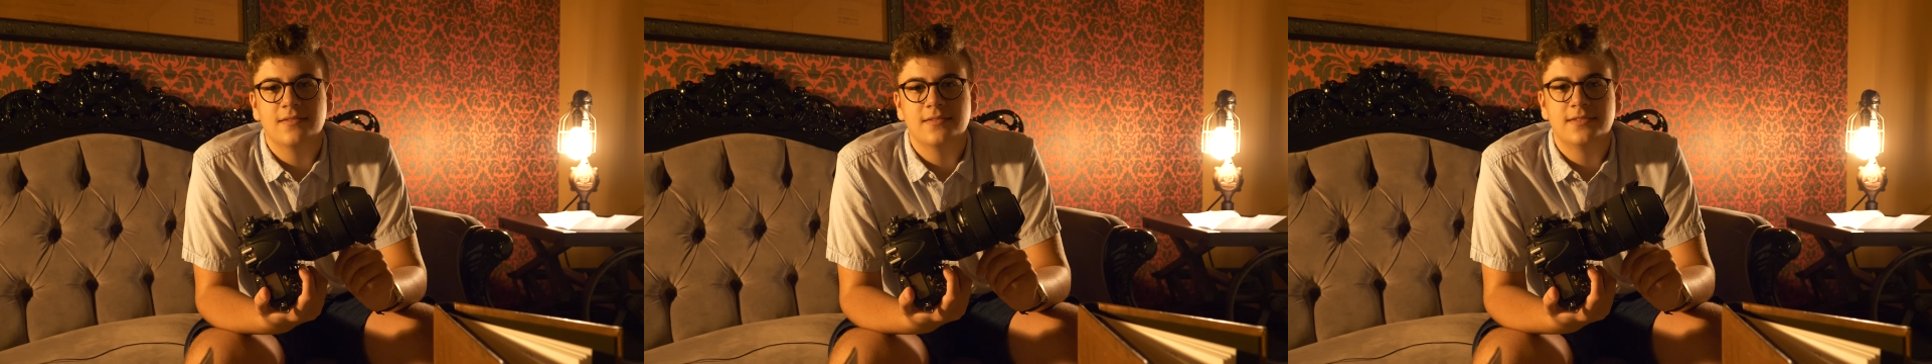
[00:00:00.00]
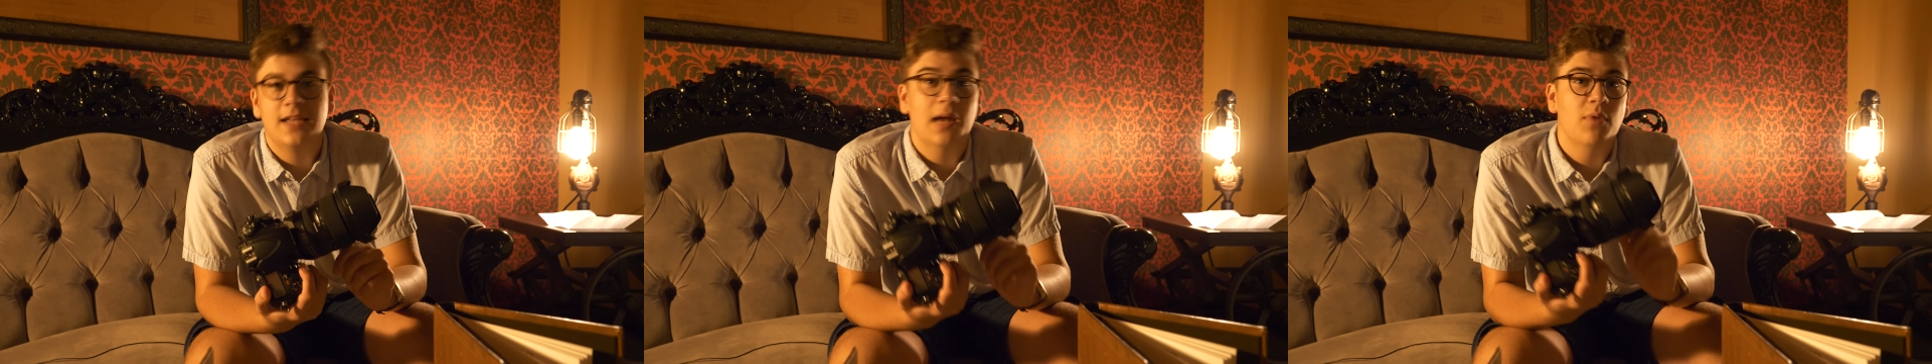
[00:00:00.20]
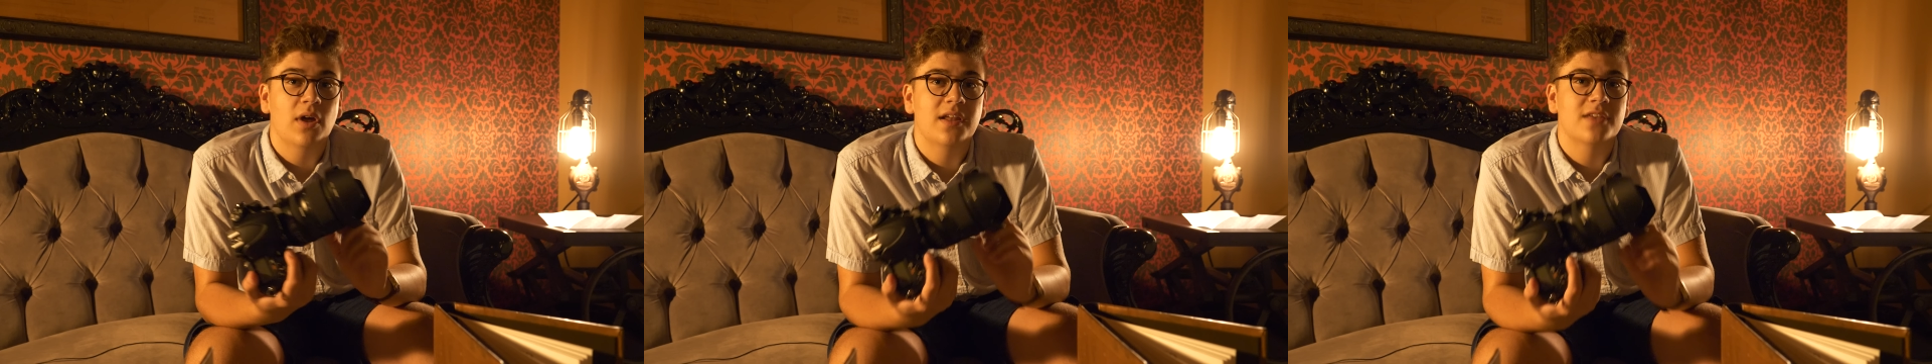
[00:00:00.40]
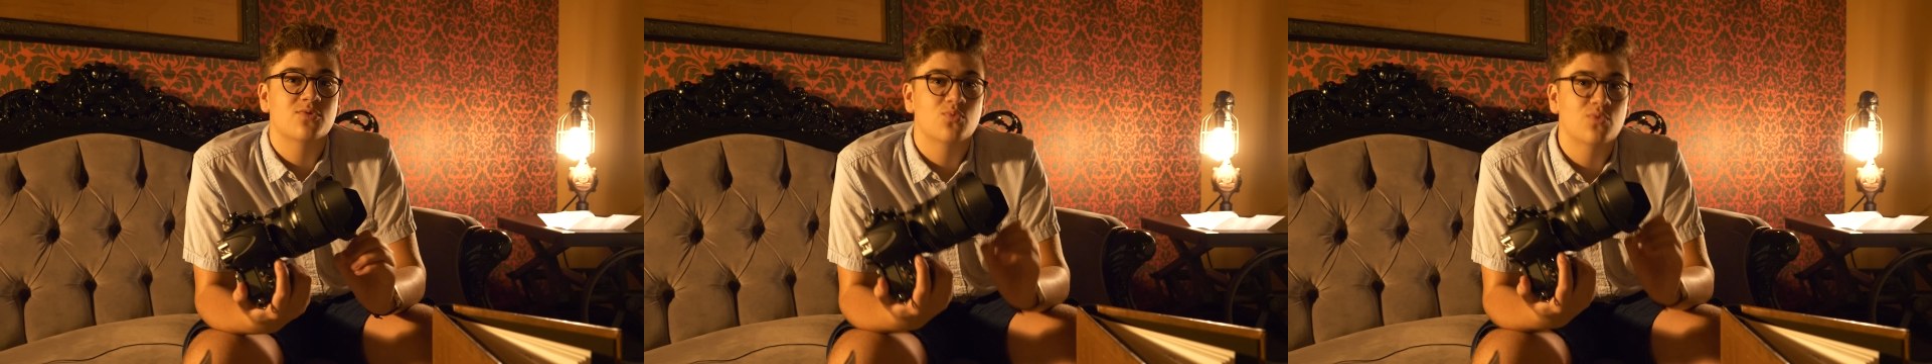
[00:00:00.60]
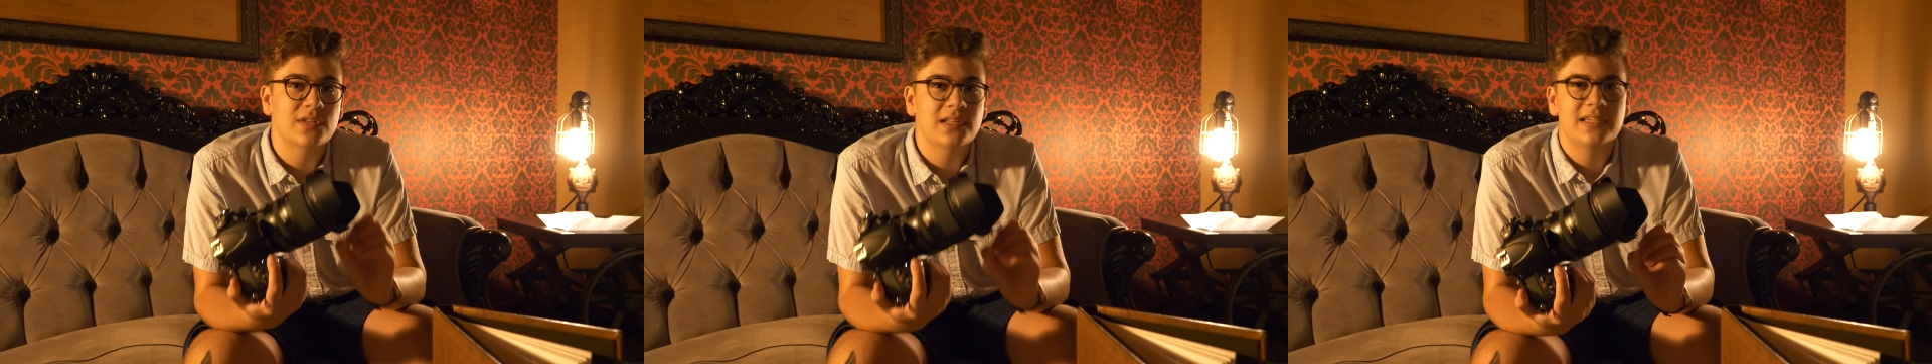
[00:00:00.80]
Tamron has
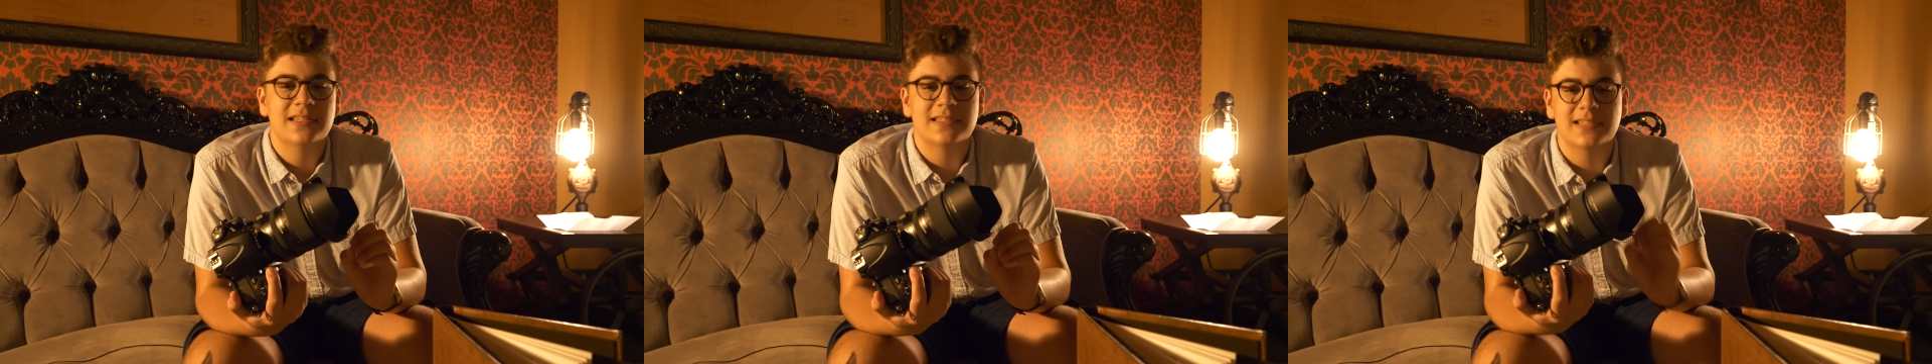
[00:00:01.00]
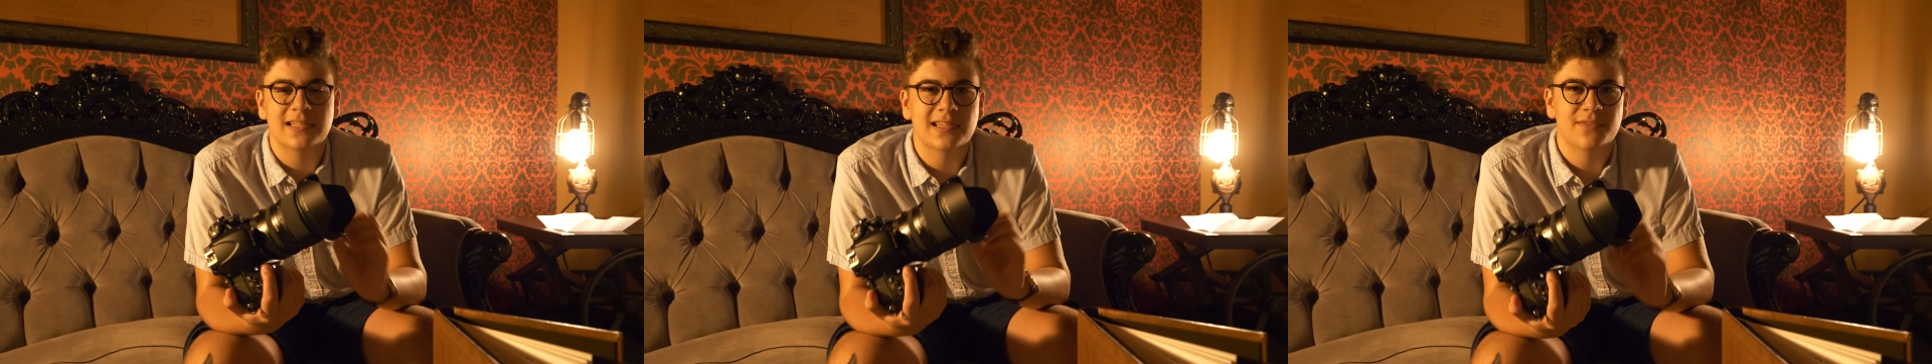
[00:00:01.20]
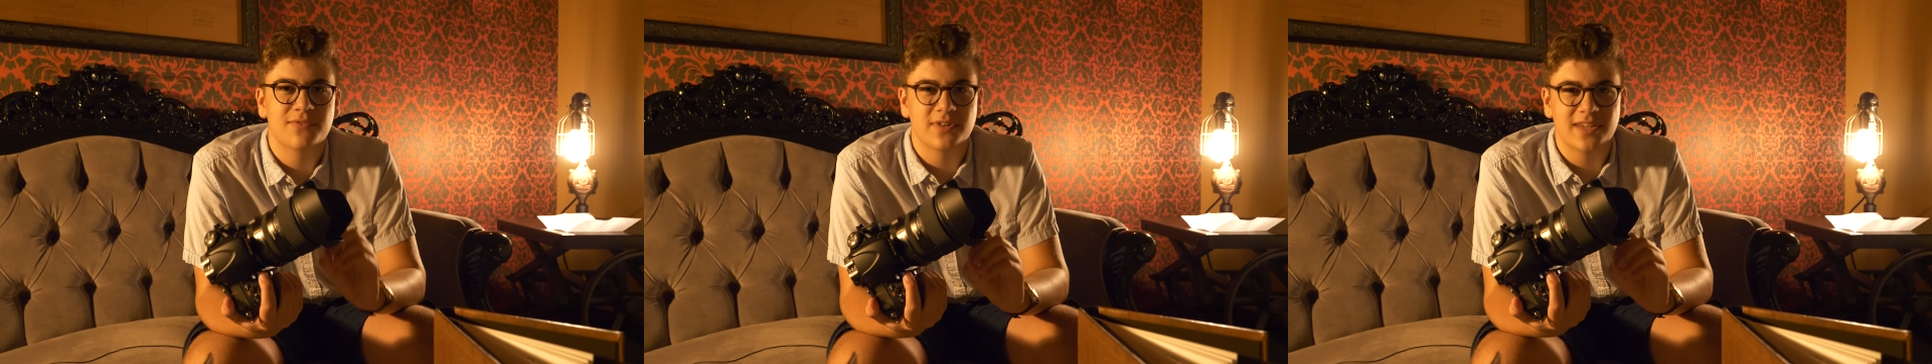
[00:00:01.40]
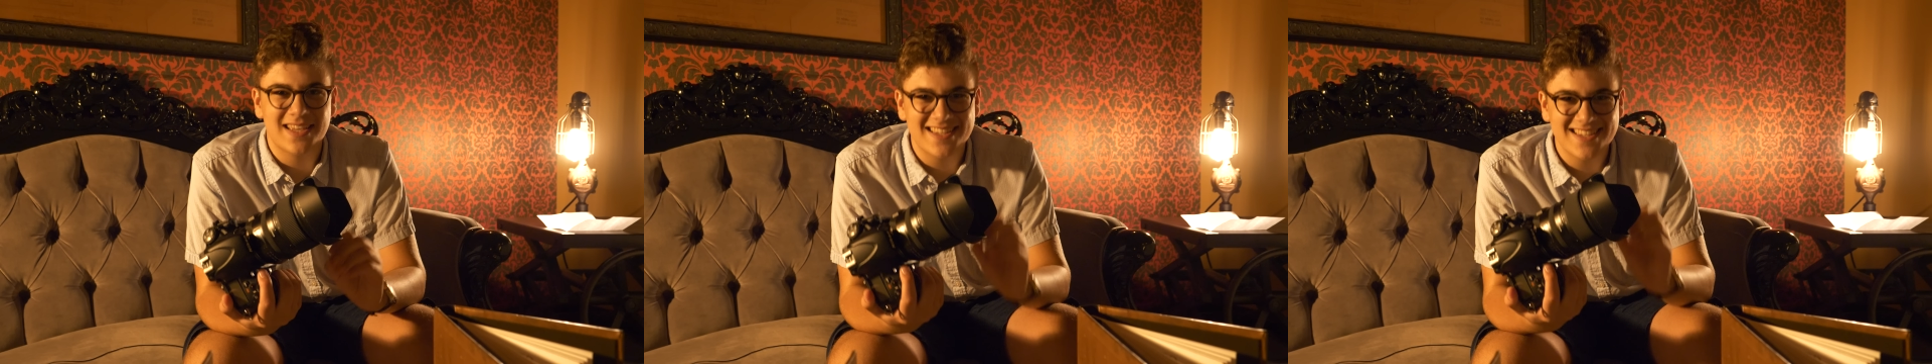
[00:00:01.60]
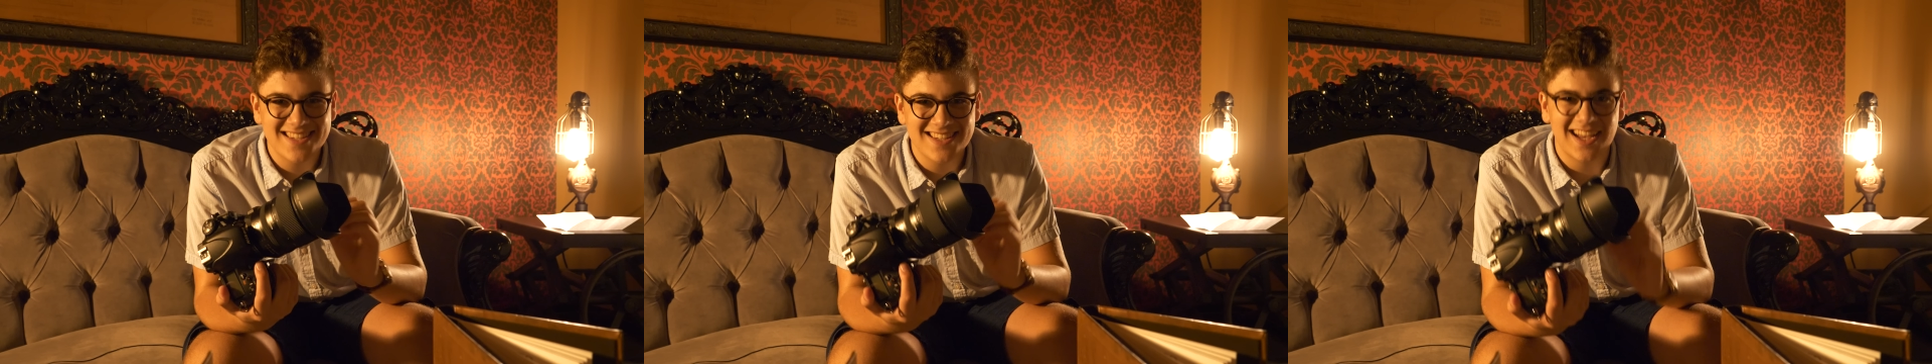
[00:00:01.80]
really delivered
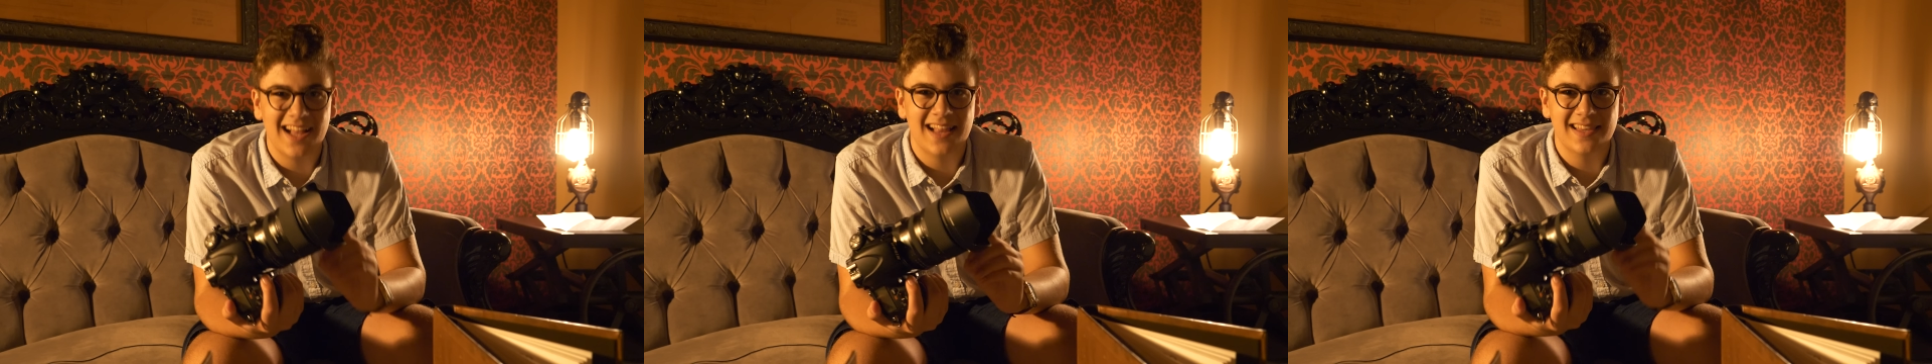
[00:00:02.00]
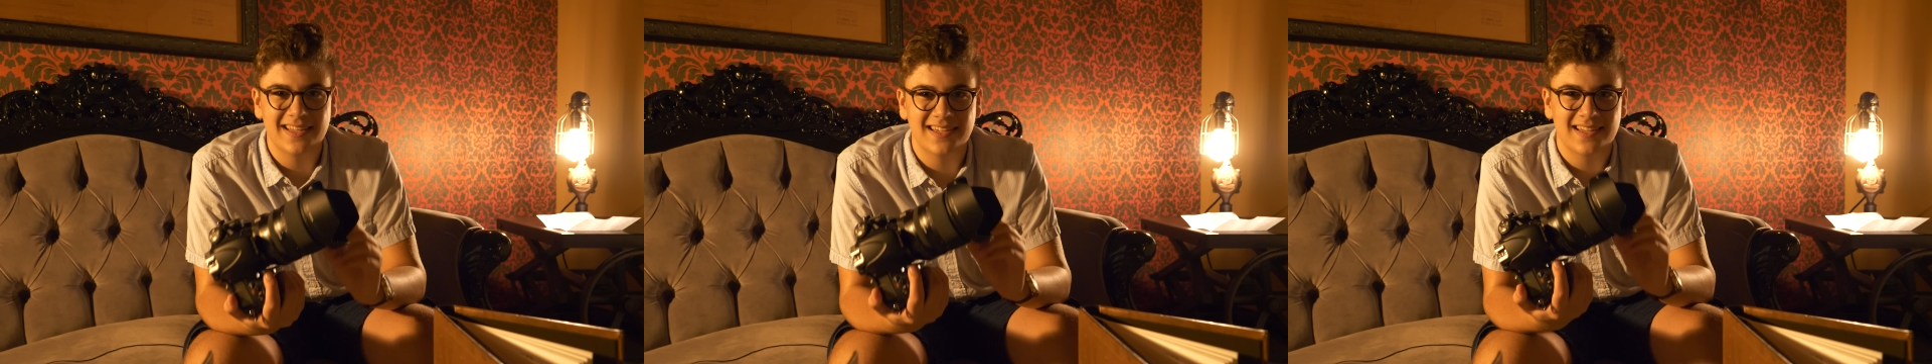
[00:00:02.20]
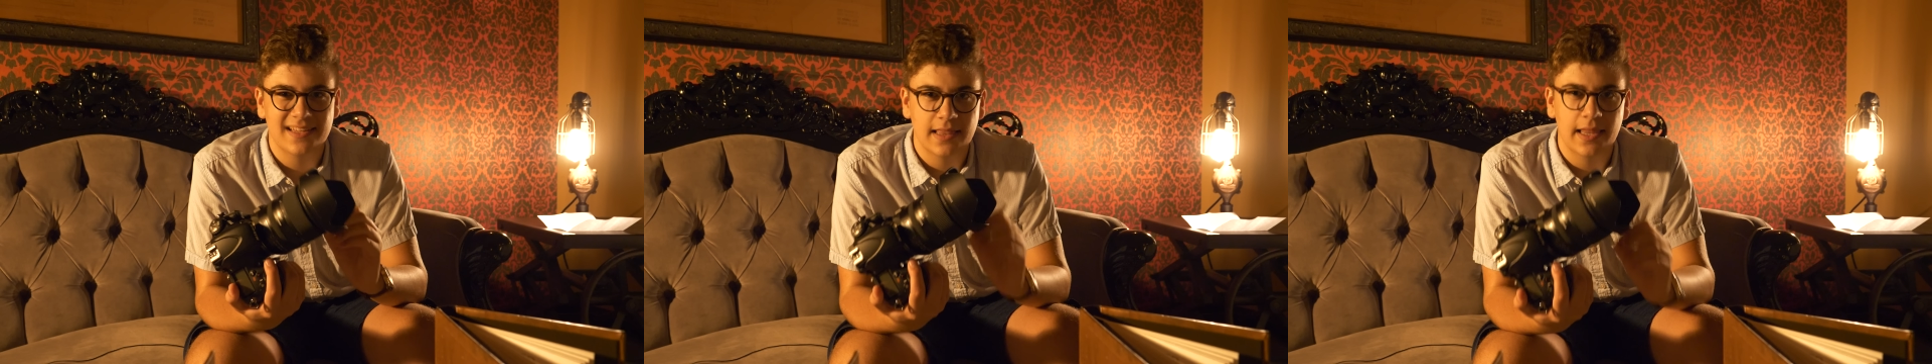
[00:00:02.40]
a solid